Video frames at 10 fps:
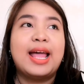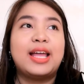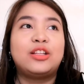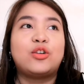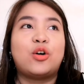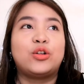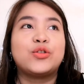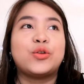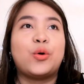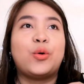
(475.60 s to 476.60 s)
And
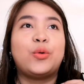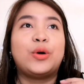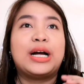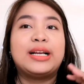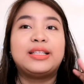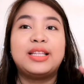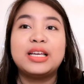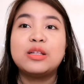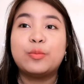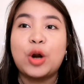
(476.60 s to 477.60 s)
also,
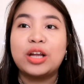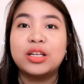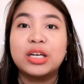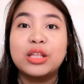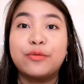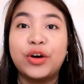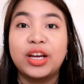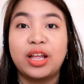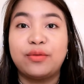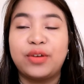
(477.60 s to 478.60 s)
this product is
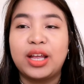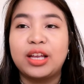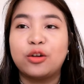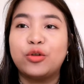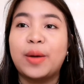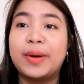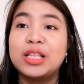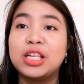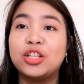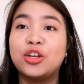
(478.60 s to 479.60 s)
forgiving. Kung
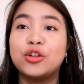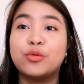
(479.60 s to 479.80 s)
napansin niyo yung